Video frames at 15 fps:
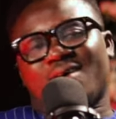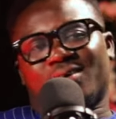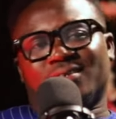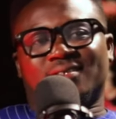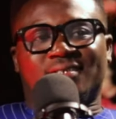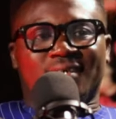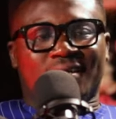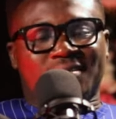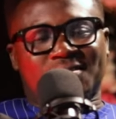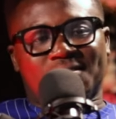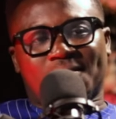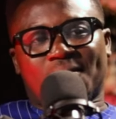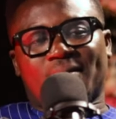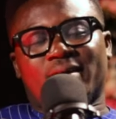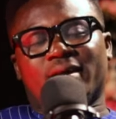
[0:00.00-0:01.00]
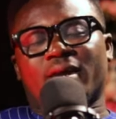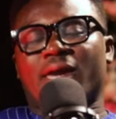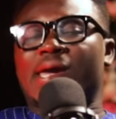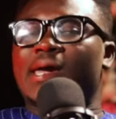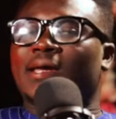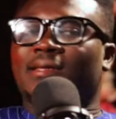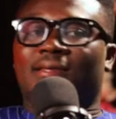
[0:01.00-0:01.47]
On TikTok.
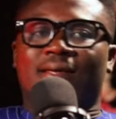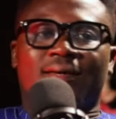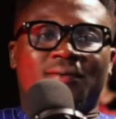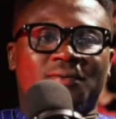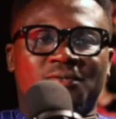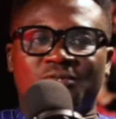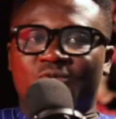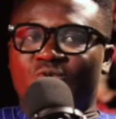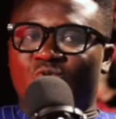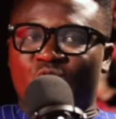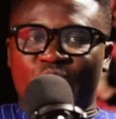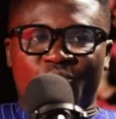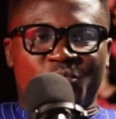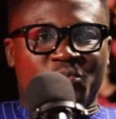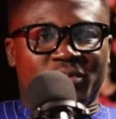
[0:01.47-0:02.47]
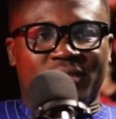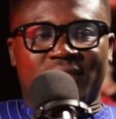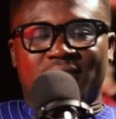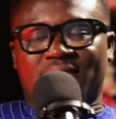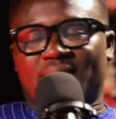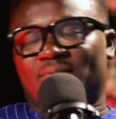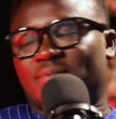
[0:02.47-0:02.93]
And then on YouTube, the
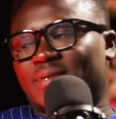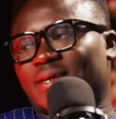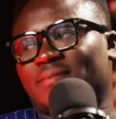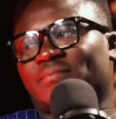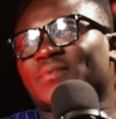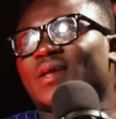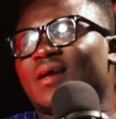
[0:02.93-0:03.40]
same thing.